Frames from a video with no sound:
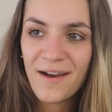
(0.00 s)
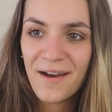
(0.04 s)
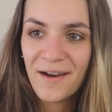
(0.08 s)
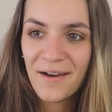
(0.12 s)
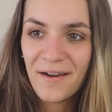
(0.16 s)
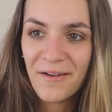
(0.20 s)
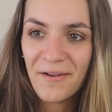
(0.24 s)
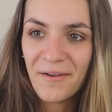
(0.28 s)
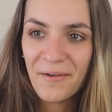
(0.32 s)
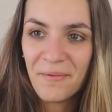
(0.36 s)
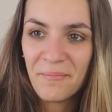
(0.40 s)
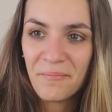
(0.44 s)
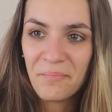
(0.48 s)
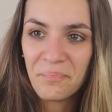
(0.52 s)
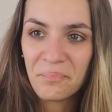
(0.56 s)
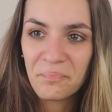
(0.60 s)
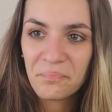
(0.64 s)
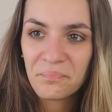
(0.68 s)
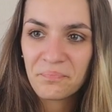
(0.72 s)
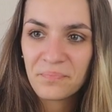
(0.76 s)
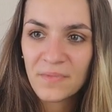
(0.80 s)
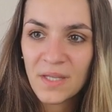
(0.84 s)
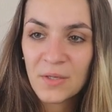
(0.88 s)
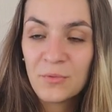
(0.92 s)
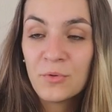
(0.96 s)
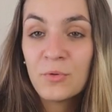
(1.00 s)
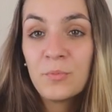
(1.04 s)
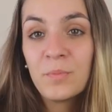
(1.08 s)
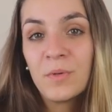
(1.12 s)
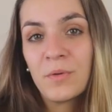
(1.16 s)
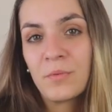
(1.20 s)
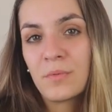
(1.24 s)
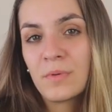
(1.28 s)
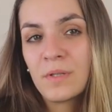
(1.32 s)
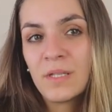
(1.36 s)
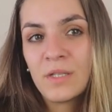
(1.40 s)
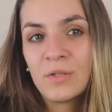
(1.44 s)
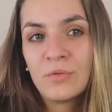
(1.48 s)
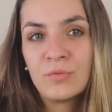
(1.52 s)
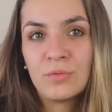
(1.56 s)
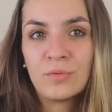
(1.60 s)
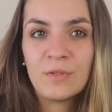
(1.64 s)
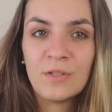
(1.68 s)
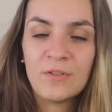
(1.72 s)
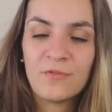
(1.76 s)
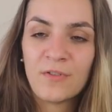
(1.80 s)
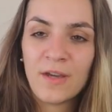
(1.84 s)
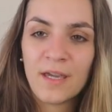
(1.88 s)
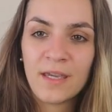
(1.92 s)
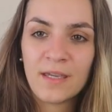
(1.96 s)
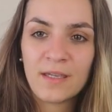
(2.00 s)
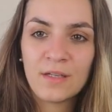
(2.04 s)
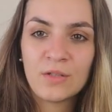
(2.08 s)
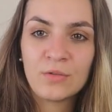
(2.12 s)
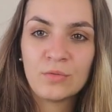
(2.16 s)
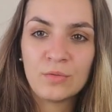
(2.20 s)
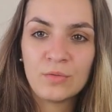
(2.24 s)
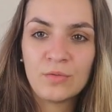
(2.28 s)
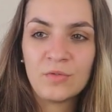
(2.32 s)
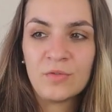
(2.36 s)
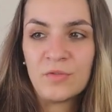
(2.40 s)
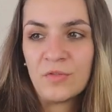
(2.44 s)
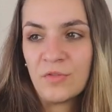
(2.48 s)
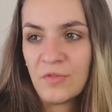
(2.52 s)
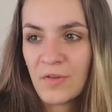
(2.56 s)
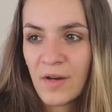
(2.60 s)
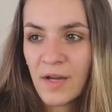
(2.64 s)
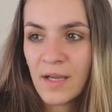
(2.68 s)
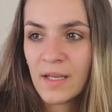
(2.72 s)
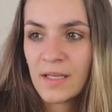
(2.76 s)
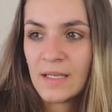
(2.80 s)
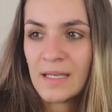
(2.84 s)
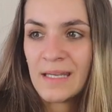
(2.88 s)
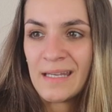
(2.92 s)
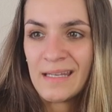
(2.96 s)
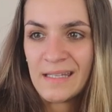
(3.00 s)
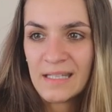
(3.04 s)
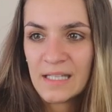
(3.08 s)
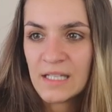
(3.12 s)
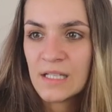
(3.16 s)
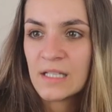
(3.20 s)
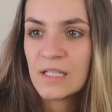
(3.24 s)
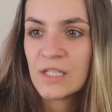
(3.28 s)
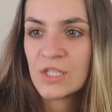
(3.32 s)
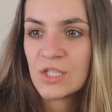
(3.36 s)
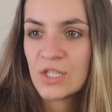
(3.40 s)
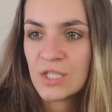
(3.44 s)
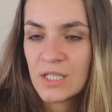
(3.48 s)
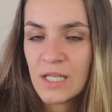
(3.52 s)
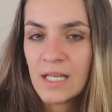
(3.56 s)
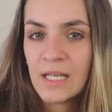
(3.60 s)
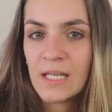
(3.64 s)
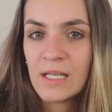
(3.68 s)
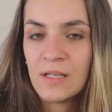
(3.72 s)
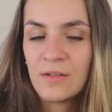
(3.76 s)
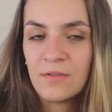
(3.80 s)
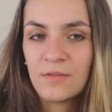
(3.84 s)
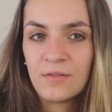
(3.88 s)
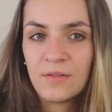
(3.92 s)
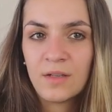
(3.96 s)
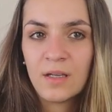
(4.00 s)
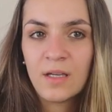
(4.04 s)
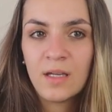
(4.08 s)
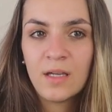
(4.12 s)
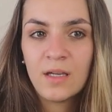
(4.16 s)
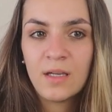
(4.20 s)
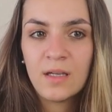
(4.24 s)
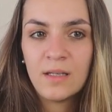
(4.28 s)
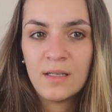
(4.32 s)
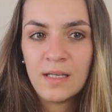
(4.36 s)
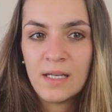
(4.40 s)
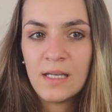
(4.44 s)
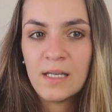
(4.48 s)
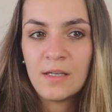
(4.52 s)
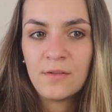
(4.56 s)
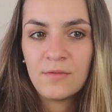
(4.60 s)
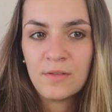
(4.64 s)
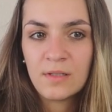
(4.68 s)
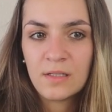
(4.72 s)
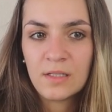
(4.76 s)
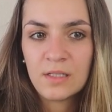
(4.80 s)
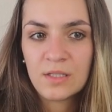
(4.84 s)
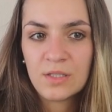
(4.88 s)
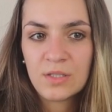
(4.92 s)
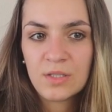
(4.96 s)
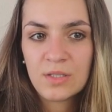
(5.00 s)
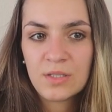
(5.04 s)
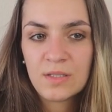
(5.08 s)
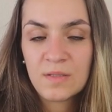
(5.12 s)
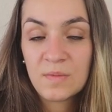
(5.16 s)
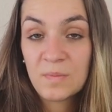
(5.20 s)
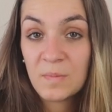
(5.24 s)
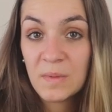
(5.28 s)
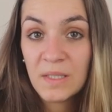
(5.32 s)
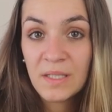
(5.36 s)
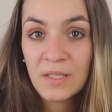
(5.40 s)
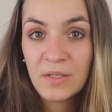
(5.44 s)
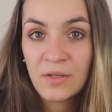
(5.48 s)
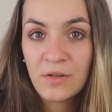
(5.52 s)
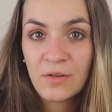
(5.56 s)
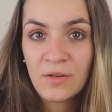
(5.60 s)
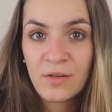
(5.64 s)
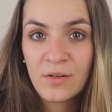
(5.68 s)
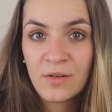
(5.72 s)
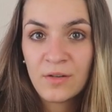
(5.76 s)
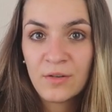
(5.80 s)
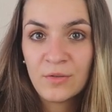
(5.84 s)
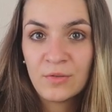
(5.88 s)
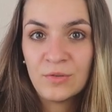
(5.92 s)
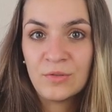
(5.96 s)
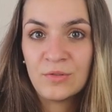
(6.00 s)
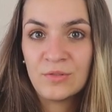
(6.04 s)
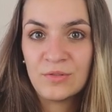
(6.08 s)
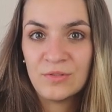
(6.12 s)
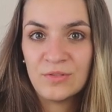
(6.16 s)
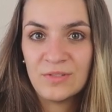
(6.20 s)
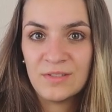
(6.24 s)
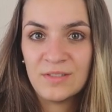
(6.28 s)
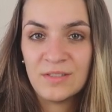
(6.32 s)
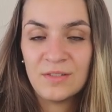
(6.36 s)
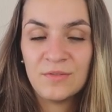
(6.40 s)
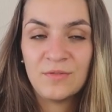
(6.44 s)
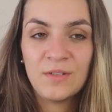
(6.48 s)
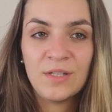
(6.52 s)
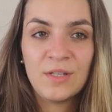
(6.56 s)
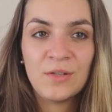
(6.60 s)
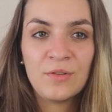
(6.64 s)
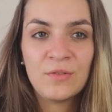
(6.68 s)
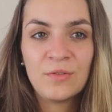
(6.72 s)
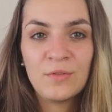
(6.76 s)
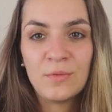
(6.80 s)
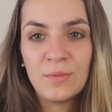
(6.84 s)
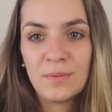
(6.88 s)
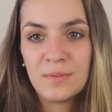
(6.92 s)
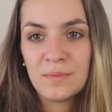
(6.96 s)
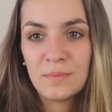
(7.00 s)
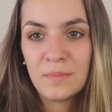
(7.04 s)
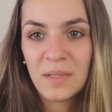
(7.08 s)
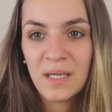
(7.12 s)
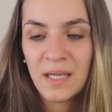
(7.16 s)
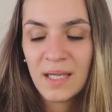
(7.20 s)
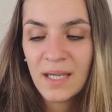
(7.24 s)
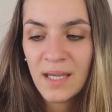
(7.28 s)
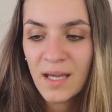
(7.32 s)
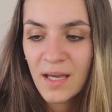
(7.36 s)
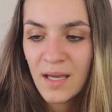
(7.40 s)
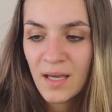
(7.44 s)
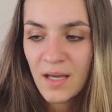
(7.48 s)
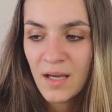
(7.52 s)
It would be really cool if I could find an English native English speaker who does this video with me,